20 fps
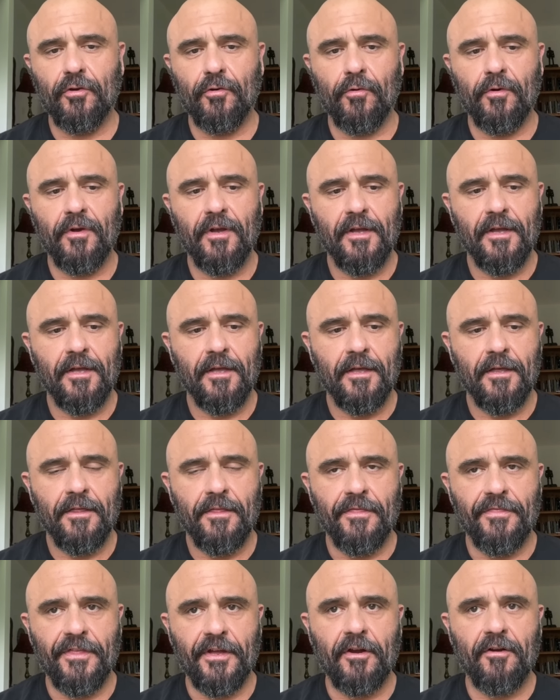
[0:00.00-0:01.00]
you
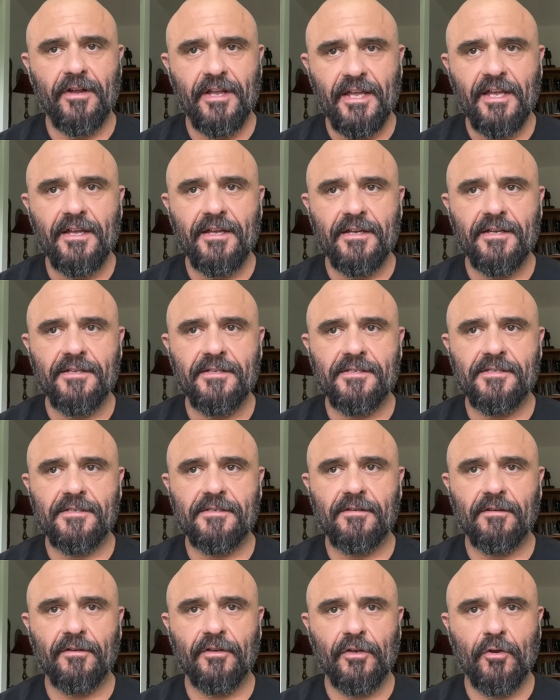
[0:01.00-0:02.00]
there
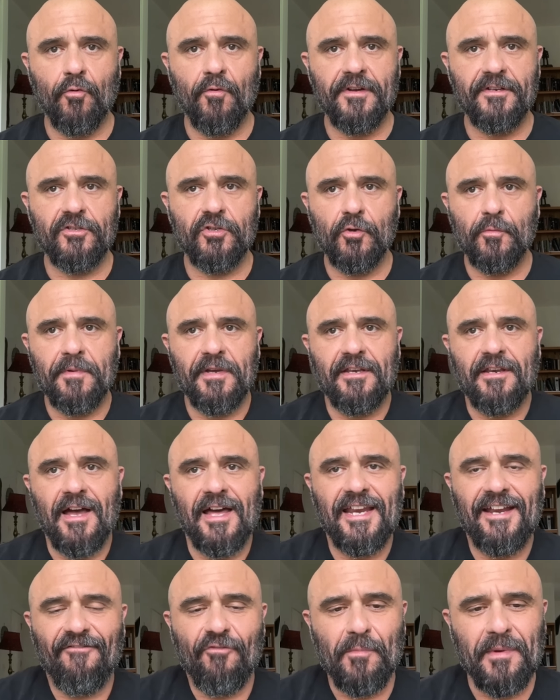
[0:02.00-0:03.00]
is going to be
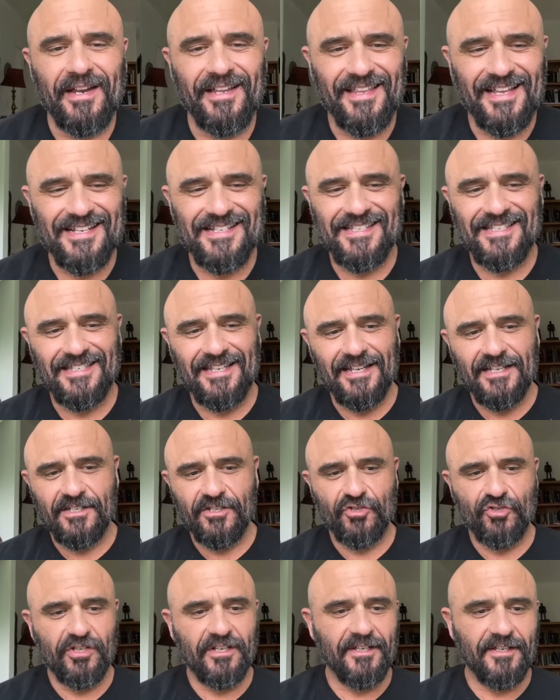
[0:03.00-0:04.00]
not everybody that
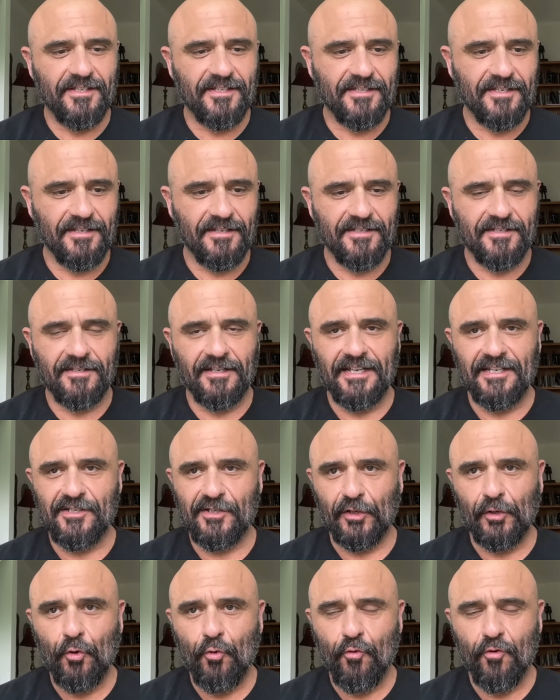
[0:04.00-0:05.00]
says Jesus is,
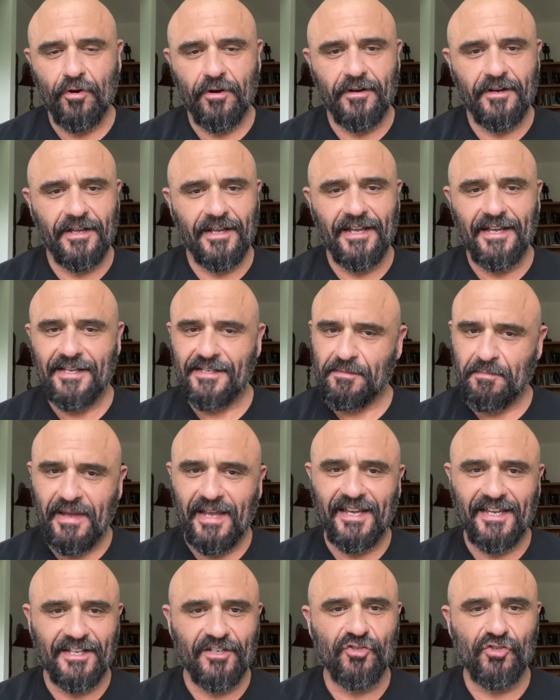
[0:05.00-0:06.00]
is Lord is
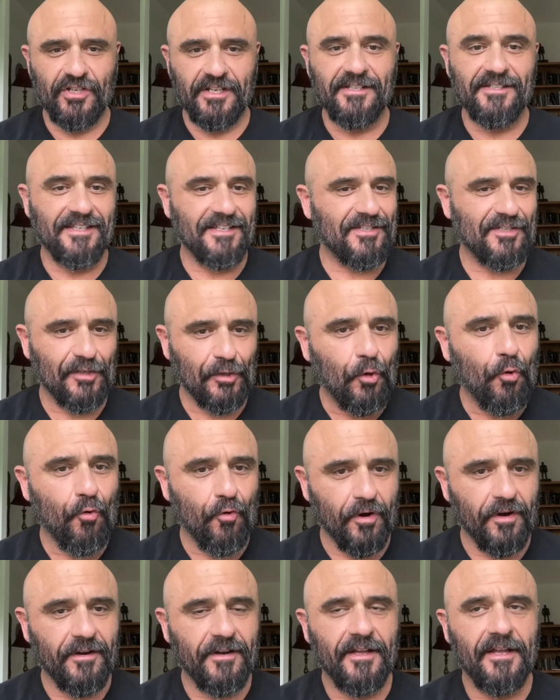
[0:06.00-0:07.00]
making Jesus
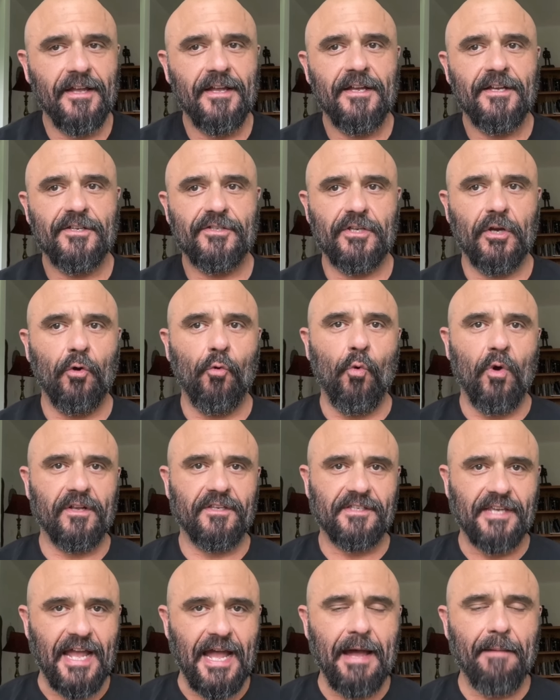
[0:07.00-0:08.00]
Lord. So
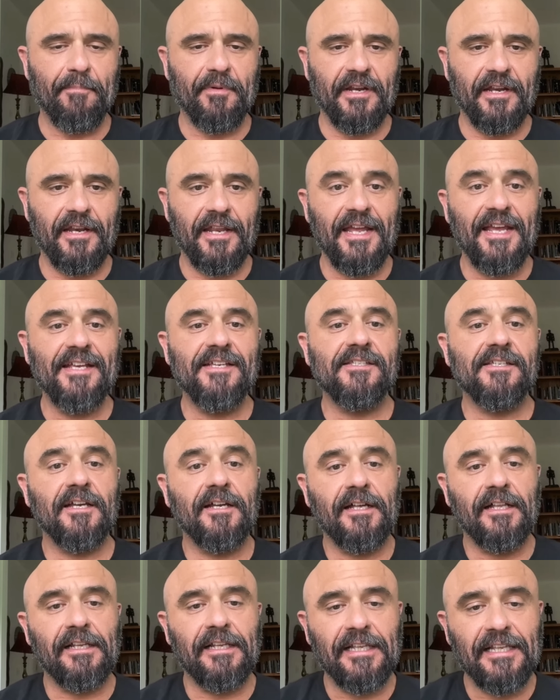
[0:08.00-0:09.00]
what's happening? He's
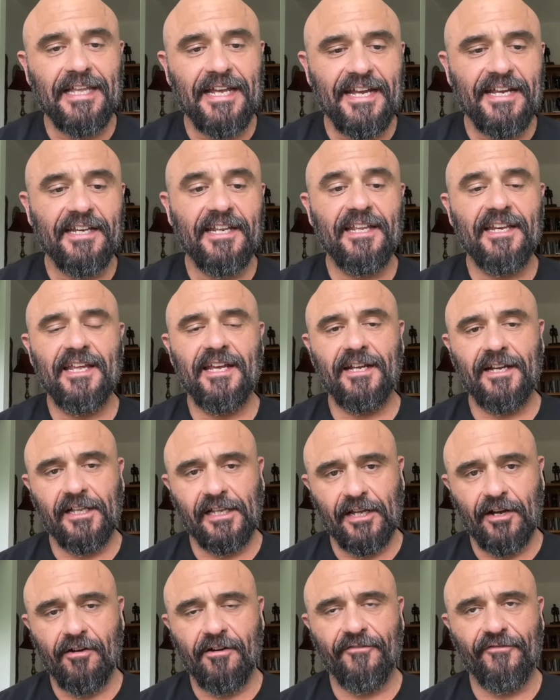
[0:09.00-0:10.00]
cleaning and
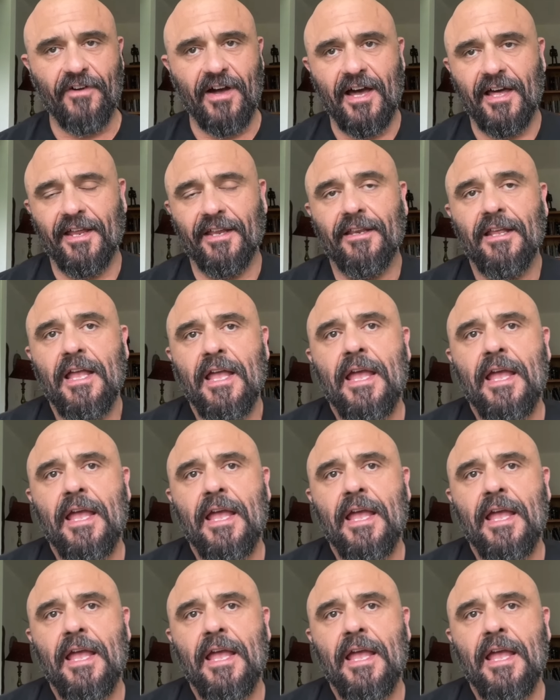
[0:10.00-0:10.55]
clarifying.